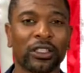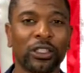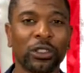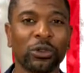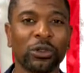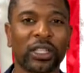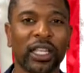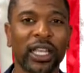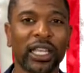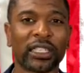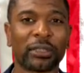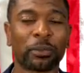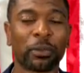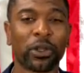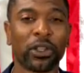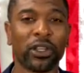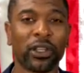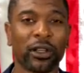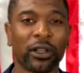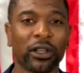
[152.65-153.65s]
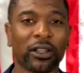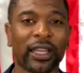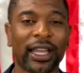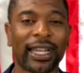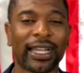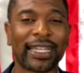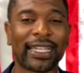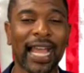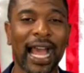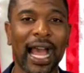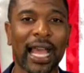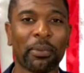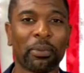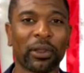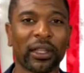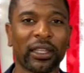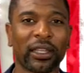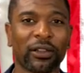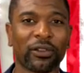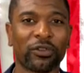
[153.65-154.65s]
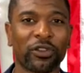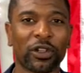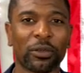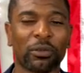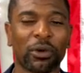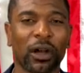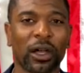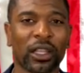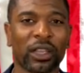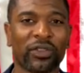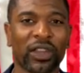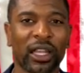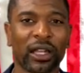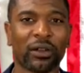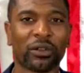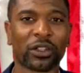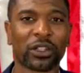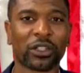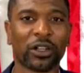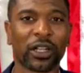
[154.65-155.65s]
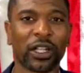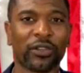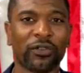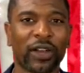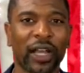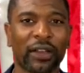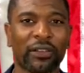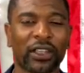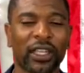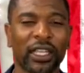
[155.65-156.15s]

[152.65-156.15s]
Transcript: 2 kids per year that die playing football. You've had over 35